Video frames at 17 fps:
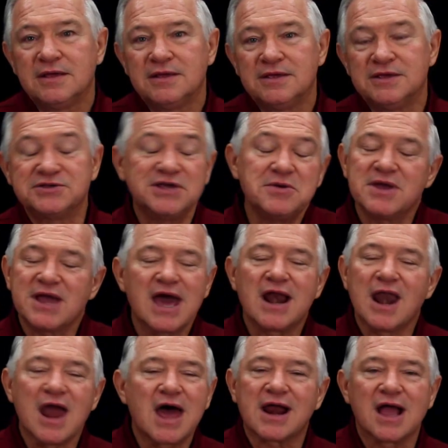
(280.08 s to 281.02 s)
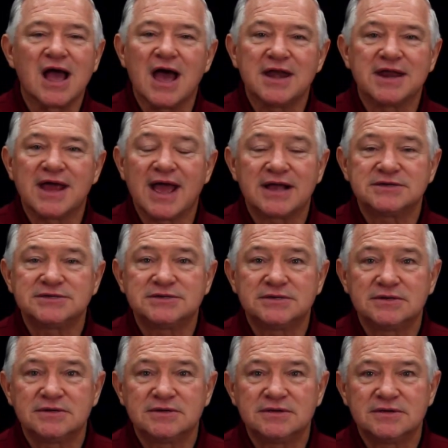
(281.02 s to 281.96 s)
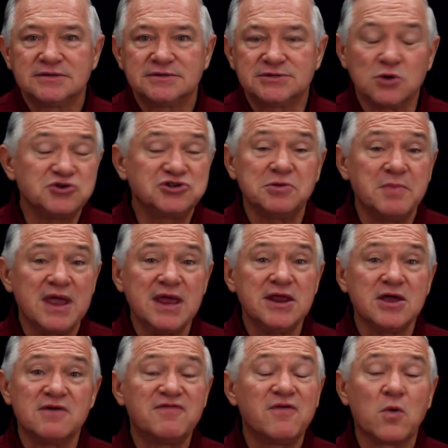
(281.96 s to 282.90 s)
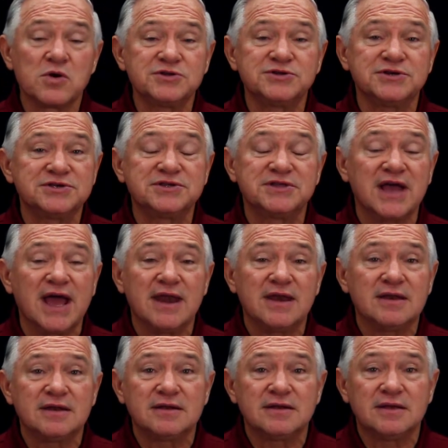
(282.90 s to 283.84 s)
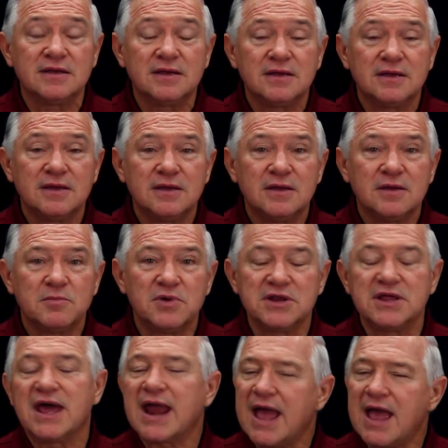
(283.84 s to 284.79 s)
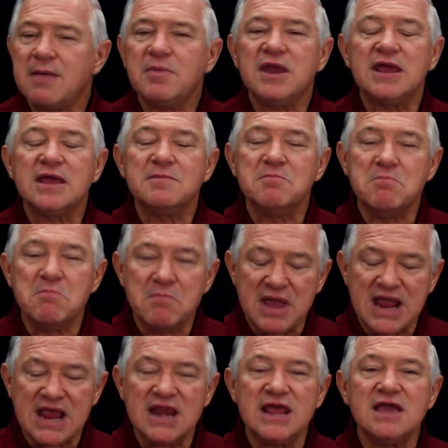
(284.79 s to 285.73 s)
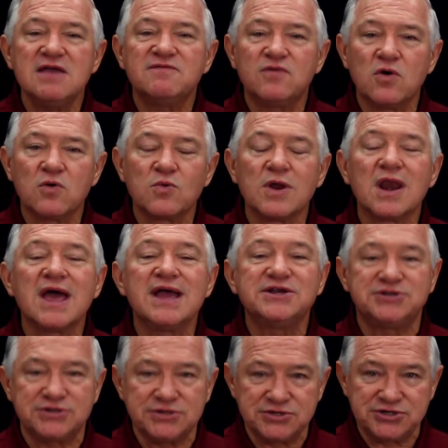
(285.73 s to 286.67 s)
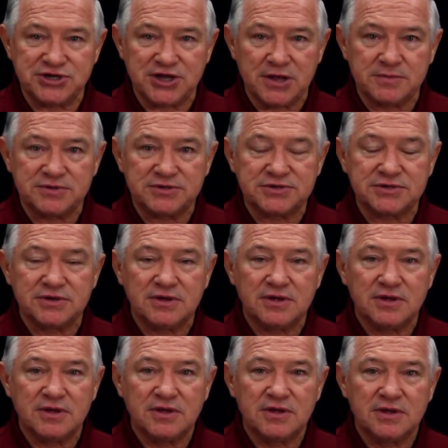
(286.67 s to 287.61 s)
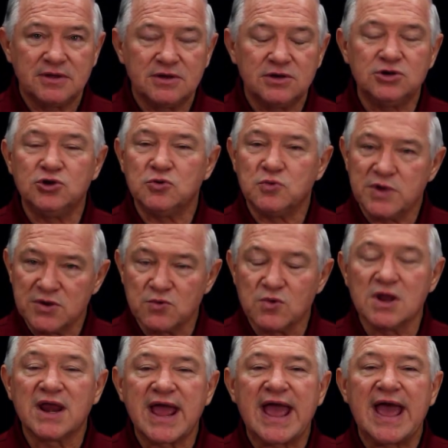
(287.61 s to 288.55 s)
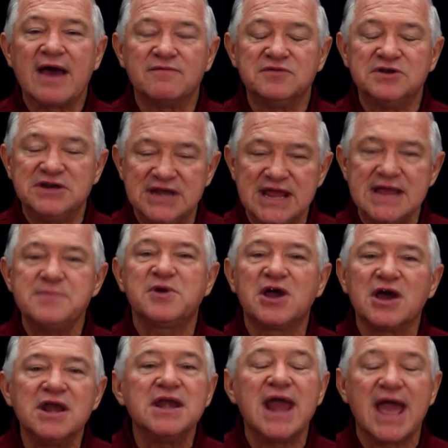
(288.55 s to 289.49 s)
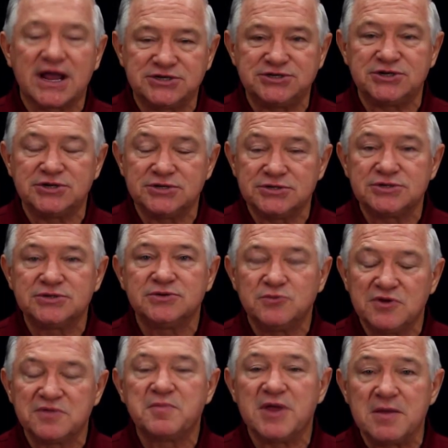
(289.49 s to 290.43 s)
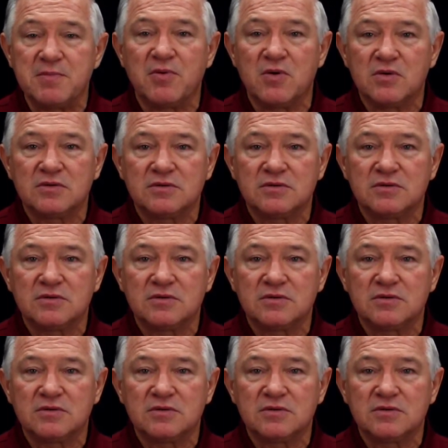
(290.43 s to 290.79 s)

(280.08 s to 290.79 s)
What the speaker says: You see, we got a lot of contacts. Social media affords us that. But yet, how many meaningful relationships do we really have? Deep connections with people.